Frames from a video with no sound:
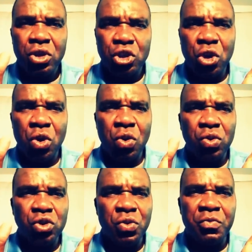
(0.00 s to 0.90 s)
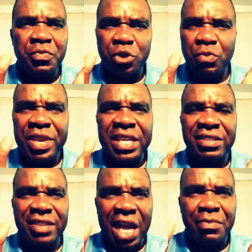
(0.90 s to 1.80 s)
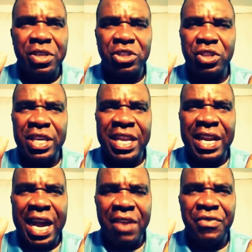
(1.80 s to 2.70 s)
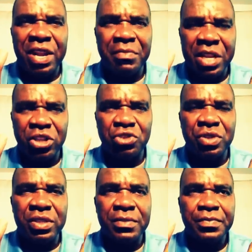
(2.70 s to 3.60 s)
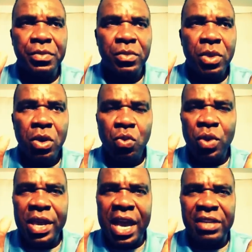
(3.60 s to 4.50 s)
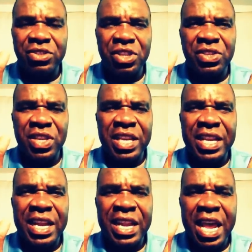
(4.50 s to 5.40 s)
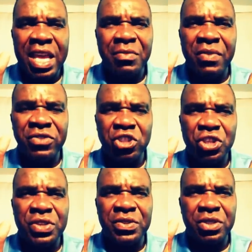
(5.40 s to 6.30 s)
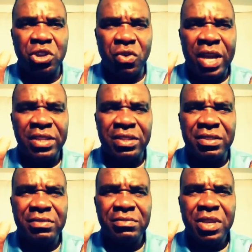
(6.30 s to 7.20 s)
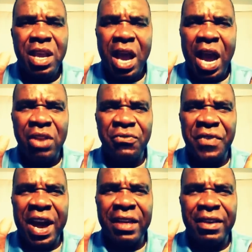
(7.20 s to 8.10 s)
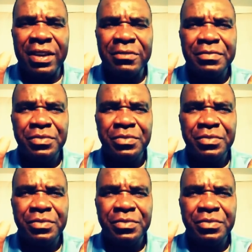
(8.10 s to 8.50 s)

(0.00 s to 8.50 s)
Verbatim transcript: to, to, to be established in life and ministries. We ask this in the name of Jesus Christ. And Father,